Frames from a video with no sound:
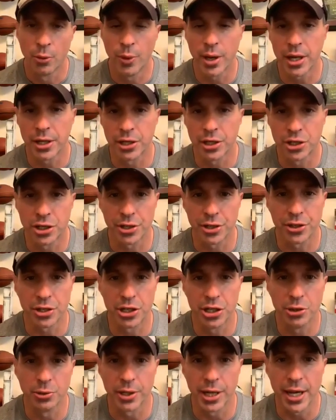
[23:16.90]
we had to shut the
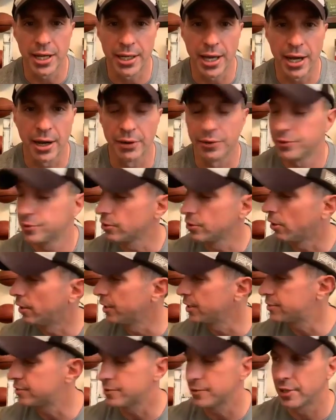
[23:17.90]
Q and A down.
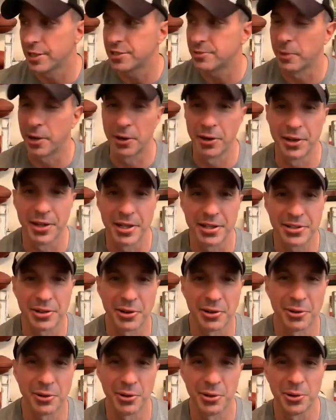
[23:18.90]
Sorry, that's that's Mary. That's
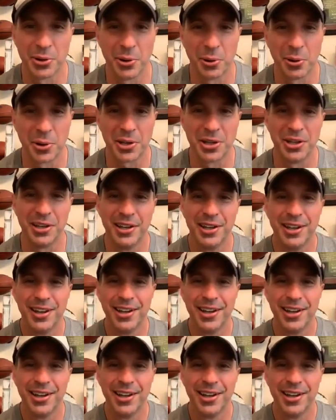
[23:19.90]
our little Yorkie.